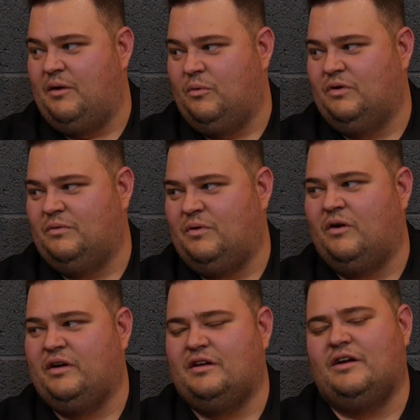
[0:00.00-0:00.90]
Well,
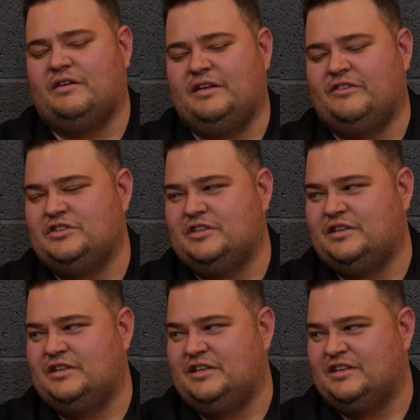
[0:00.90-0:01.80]
I'll get you
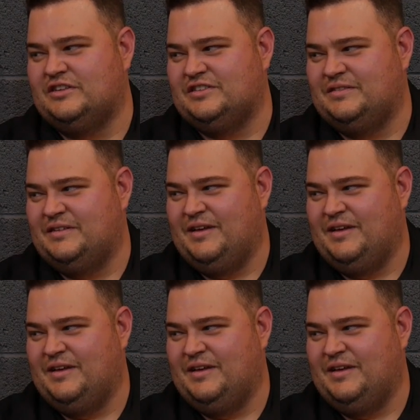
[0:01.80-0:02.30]
the details.